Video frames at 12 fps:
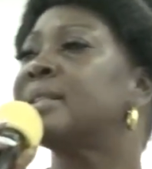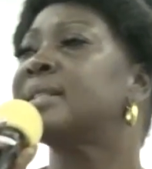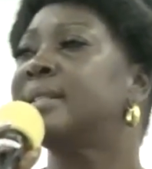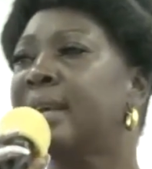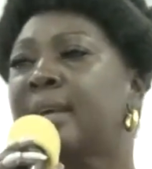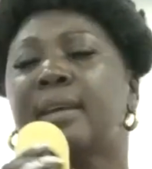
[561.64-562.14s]

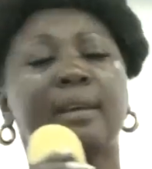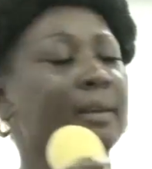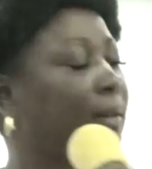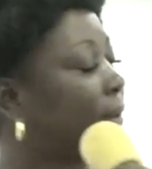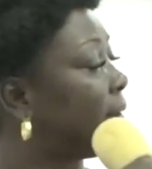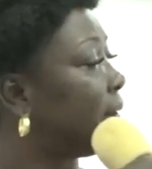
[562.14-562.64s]
this
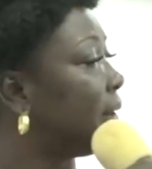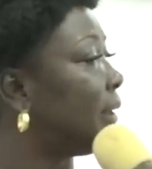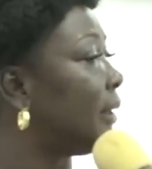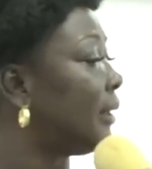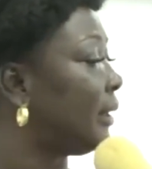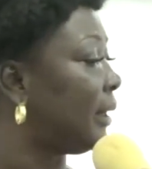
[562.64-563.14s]
day
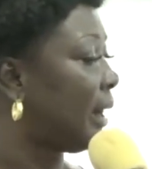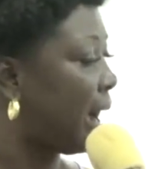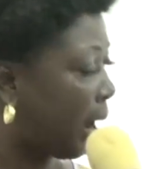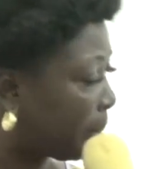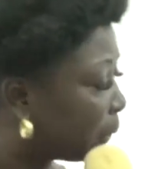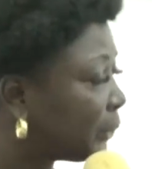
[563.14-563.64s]

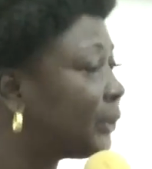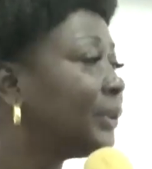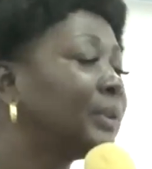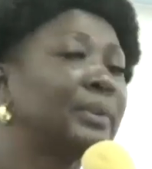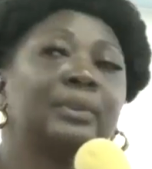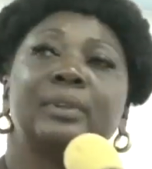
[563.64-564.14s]
happen,